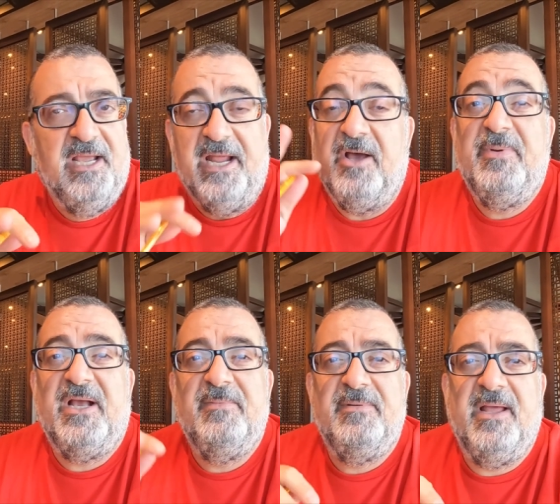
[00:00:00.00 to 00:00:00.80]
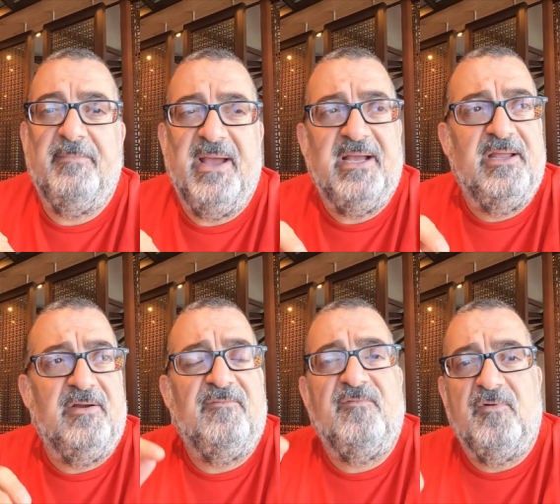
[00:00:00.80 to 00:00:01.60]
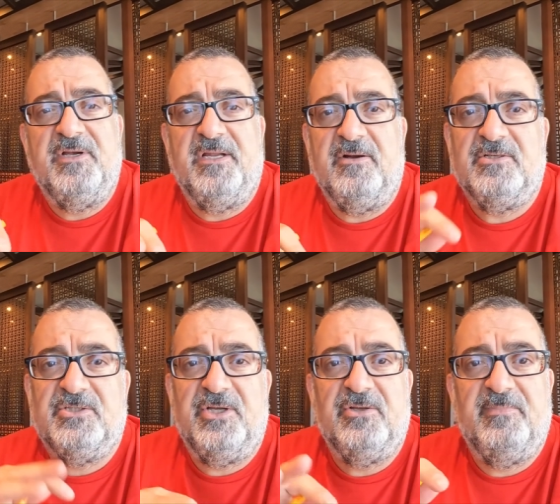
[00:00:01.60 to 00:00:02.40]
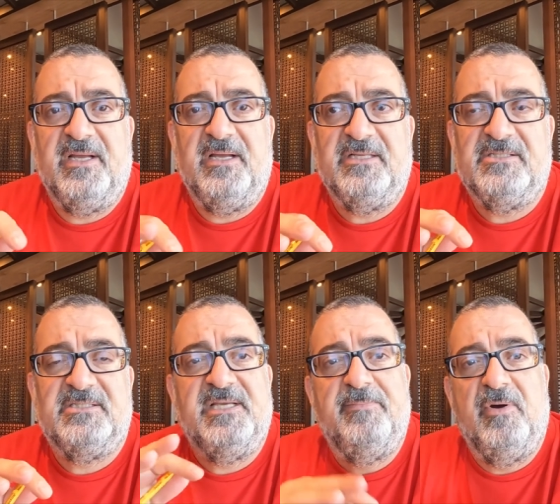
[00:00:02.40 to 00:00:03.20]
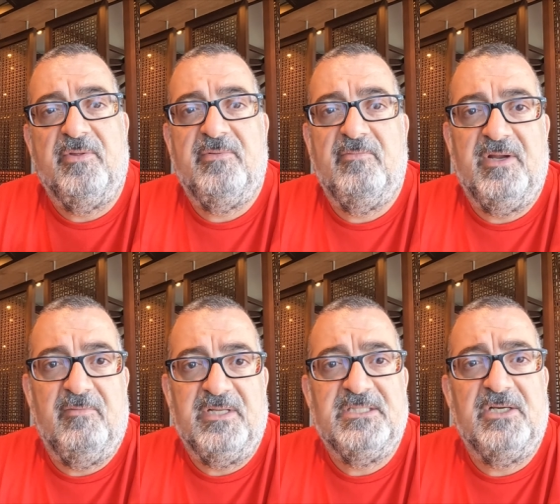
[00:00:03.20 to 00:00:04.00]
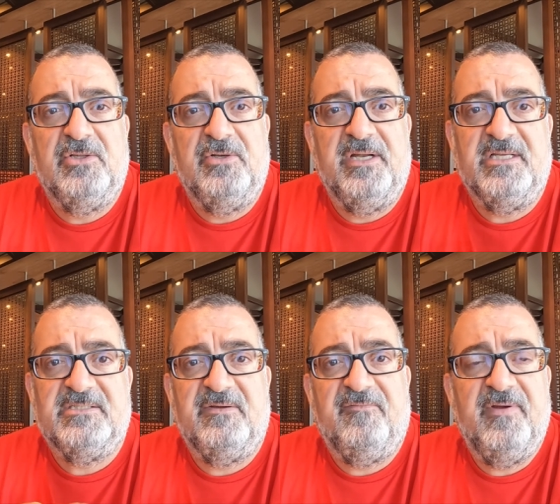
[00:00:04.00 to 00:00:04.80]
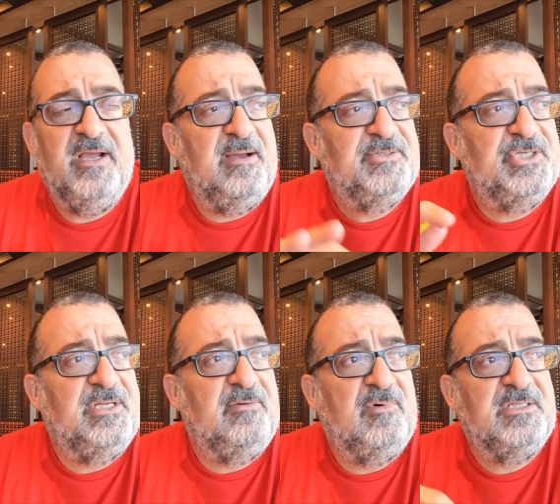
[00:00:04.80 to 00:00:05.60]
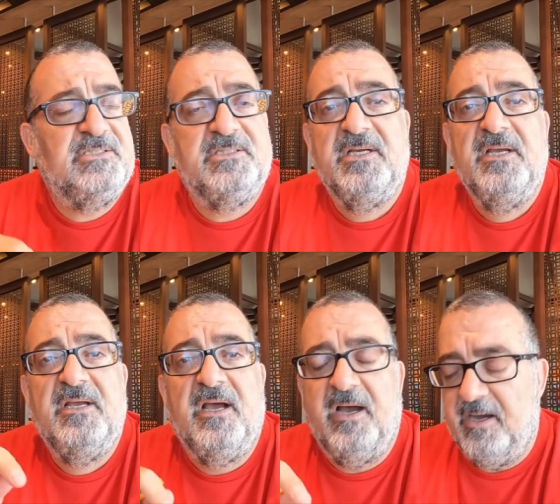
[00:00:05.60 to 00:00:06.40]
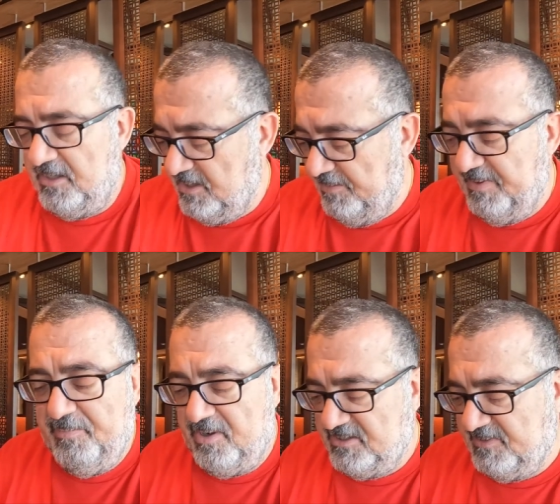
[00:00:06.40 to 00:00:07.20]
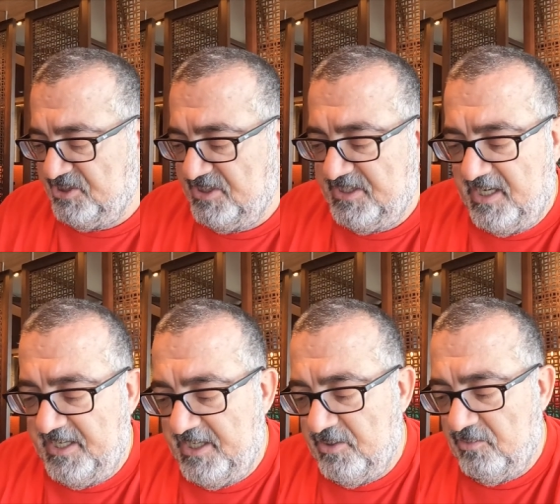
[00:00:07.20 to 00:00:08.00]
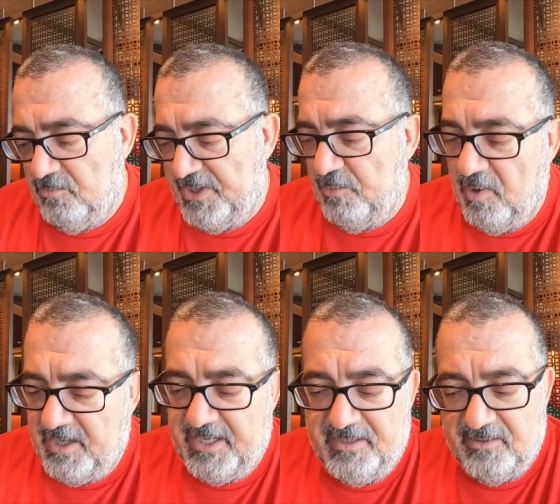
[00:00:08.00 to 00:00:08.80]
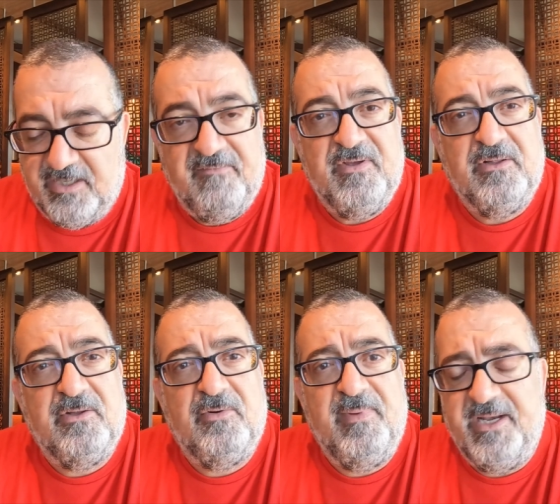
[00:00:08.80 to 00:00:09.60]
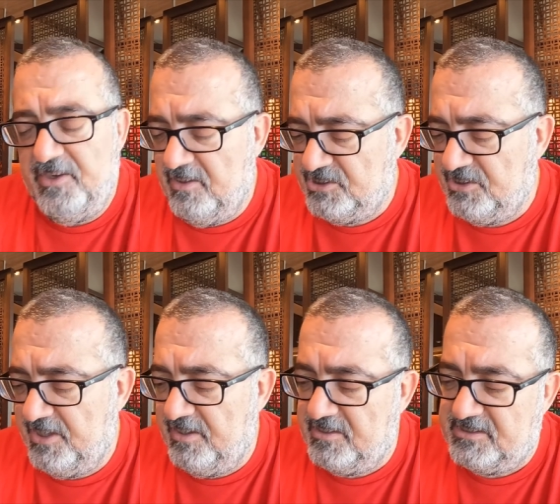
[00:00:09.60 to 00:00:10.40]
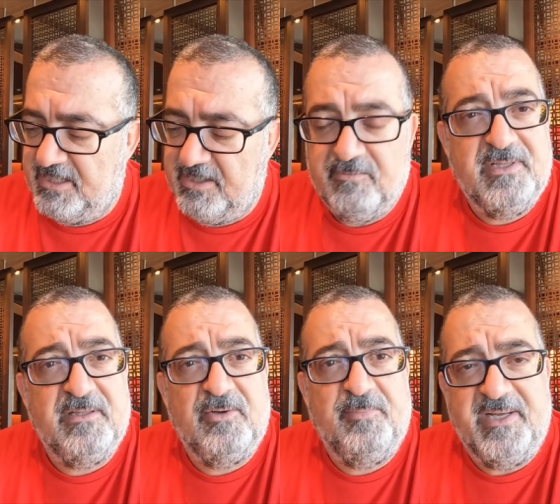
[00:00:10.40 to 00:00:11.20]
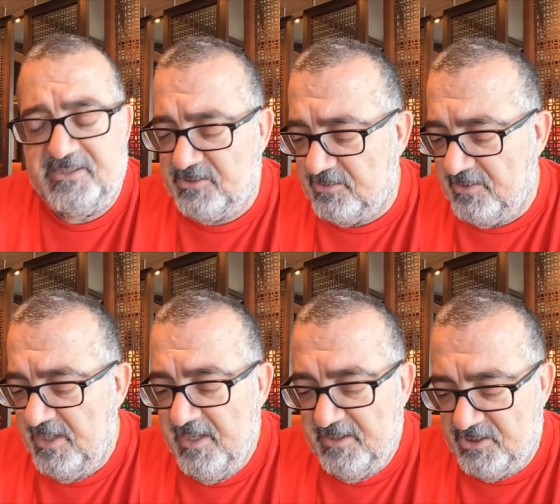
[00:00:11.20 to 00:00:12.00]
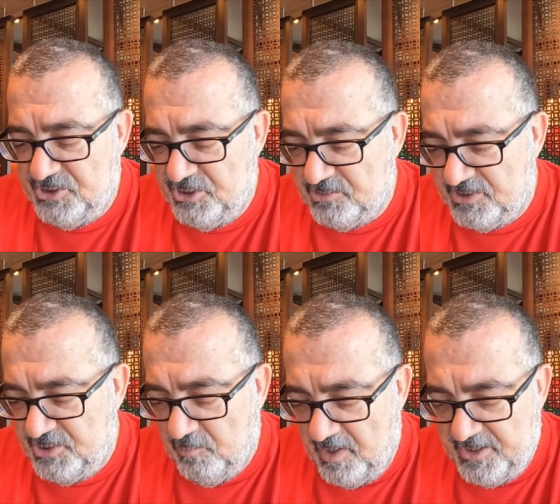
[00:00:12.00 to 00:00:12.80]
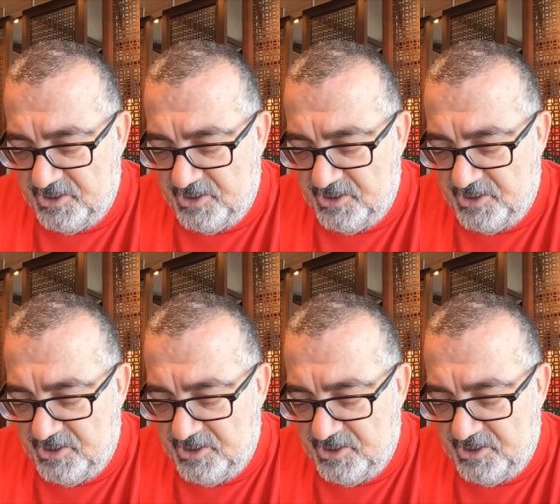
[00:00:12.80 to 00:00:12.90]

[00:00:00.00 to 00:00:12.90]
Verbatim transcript: And I'll be coming back here for dinner, so you'll get to see both. What, what's included is a free option and what's uh, going to be part of specialty dining. You'll, when you walk in, they'll give you a little menu. I'll show you here in a second with a little pencil to choose what you want.